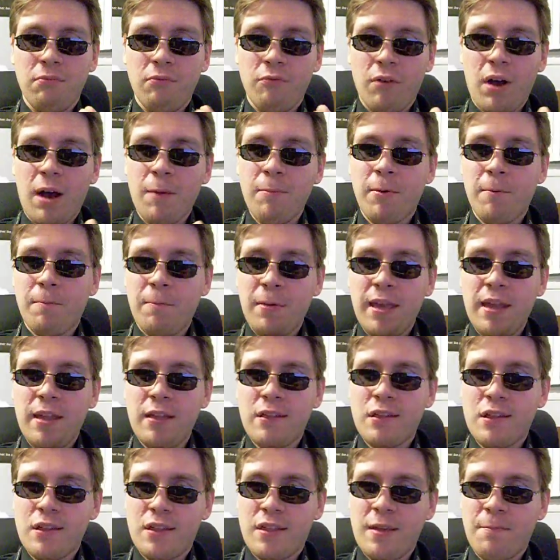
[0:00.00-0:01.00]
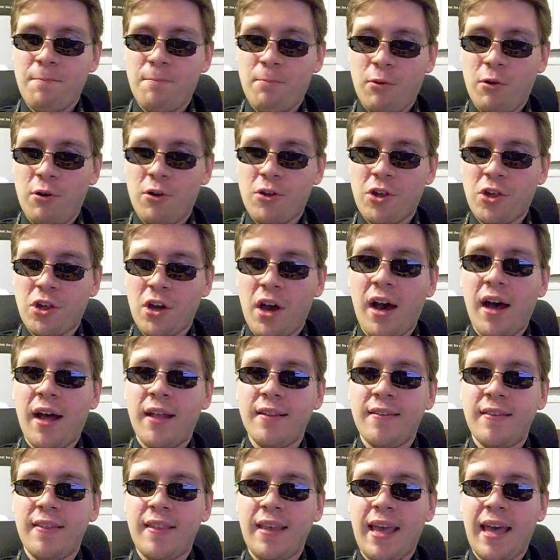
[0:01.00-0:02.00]
rubber pieces that push
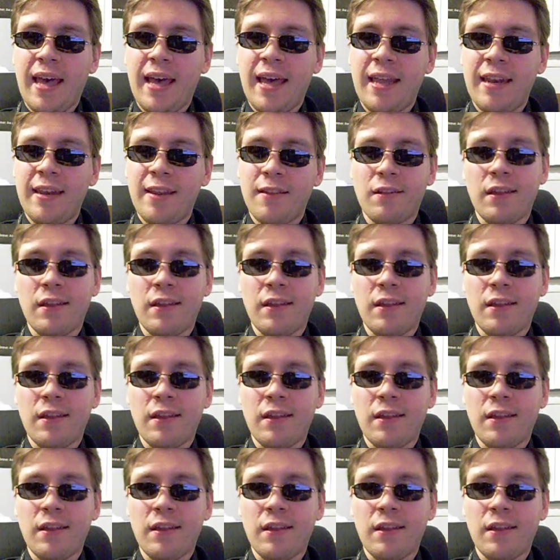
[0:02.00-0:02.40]
onto the end,